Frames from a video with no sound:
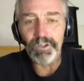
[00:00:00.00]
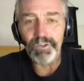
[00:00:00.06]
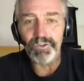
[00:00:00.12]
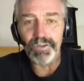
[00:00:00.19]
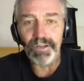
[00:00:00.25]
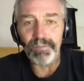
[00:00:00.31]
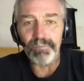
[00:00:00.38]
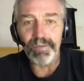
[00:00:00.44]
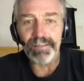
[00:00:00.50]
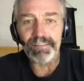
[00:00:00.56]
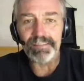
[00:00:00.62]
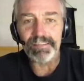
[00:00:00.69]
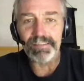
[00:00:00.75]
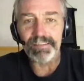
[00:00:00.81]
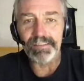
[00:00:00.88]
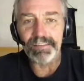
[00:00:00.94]
you're going to dream
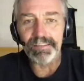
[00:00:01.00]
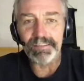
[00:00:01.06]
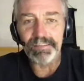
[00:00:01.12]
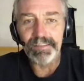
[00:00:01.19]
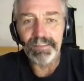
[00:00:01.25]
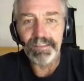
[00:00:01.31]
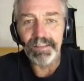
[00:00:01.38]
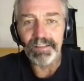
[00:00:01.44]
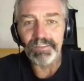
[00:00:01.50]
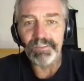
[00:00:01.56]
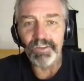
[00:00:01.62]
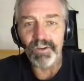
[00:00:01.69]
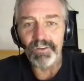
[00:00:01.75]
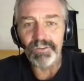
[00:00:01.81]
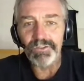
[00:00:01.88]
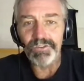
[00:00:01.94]
basically
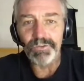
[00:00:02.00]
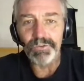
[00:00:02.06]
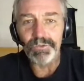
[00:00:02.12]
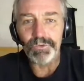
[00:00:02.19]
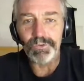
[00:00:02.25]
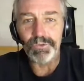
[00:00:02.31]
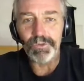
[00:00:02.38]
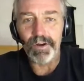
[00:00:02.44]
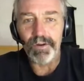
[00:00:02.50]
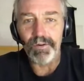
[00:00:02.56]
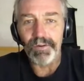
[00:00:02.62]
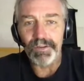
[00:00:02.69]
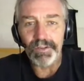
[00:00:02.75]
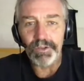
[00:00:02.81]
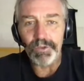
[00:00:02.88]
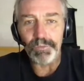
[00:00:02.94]
as long as you
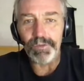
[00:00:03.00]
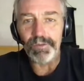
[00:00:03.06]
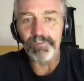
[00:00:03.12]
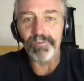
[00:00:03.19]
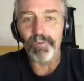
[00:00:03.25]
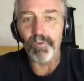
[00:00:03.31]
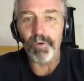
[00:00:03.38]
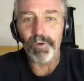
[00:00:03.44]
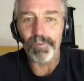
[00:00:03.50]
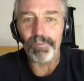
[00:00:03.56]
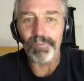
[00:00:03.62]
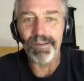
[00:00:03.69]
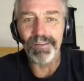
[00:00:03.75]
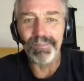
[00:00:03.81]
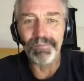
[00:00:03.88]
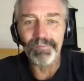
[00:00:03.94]
are in human
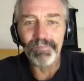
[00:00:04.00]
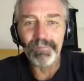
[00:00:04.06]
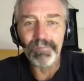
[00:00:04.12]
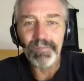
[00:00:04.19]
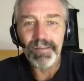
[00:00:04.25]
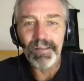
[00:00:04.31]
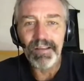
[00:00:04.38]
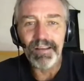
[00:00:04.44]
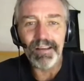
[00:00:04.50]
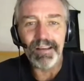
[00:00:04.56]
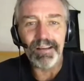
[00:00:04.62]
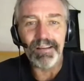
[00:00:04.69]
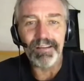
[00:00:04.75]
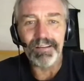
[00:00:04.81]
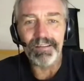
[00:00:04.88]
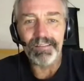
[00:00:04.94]
form.
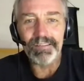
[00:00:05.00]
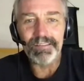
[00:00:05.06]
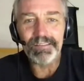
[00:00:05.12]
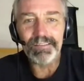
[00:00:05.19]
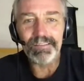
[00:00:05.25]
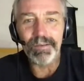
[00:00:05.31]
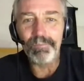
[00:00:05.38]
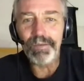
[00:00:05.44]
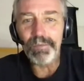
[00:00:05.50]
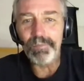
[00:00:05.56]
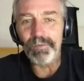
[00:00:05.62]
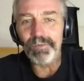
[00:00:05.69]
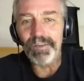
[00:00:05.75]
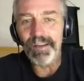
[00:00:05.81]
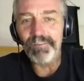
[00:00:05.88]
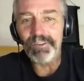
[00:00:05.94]
Some
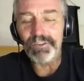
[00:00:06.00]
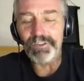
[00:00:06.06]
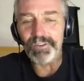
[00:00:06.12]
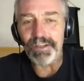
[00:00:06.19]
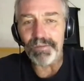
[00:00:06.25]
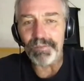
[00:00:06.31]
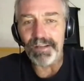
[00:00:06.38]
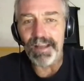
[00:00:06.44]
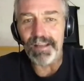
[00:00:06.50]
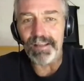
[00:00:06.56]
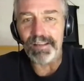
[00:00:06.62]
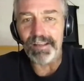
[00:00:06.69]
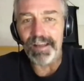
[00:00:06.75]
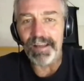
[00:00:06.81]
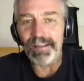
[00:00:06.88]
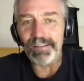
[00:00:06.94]
people never dream,
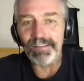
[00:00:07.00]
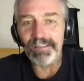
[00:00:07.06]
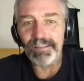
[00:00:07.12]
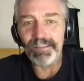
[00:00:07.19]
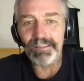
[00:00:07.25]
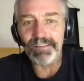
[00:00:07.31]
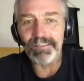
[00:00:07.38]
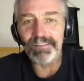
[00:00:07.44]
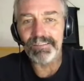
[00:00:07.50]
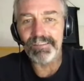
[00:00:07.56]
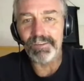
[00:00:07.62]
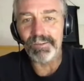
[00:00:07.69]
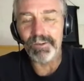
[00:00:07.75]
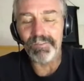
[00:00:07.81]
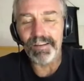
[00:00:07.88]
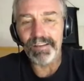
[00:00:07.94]
and I
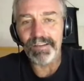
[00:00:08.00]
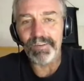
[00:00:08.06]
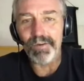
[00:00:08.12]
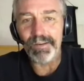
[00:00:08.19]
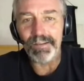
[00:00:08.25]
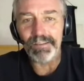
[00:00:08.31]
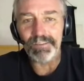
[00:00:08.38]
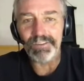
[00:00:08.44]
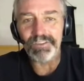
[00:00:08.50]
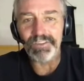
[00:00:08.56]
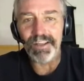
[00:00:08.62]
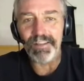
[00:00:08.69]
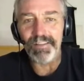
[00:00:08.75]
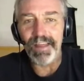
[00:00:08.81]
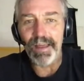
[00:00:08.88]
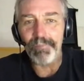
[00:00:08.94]
don't know if I quite
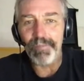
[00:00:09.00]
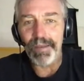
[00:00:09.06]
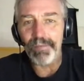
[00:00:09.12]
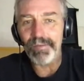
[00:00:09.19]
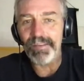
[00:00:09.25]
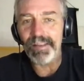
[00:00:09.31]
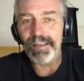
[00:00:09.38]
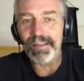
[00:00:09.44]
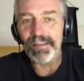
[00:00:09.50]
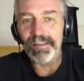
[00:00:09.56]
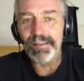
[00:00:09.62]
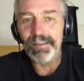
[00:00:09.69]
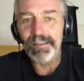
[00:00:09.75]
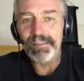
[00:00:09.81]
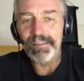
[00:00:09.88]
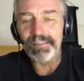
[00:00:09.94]
understand that. Maybe
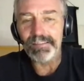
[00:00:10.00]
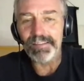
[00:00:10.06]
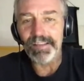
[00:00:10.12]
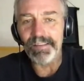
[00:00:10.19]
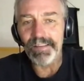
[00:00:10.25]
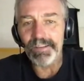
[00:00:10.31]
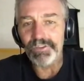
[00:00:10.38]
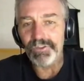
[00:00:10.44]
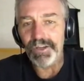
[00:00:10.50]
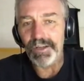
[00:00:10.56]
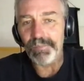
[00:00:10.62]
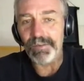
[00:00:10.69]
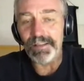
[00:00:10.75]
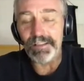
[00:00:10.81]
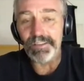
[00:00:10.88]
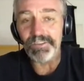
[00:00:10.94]
they say they
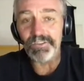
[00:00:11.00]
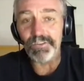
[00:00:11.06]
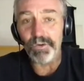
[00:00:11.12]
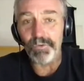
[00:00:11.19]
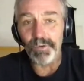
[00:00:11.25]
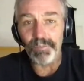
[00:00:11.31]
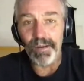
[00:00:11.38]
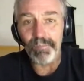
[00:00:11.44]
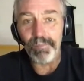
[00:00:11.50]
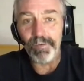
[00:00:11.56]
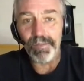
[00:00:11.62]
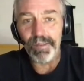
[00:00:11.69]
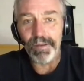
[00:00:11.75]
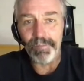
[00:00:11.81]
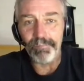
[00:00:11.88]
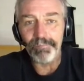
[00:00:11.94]
dream and they just don't
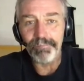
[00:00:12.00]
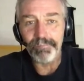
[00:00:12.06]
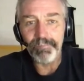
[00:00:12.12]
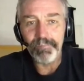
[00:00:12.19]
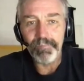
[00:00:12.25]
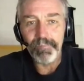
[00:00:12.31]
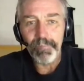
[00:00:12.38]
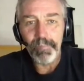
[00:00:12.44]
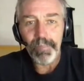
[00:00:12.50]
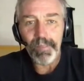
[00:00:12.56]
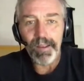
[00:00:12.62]
remember them.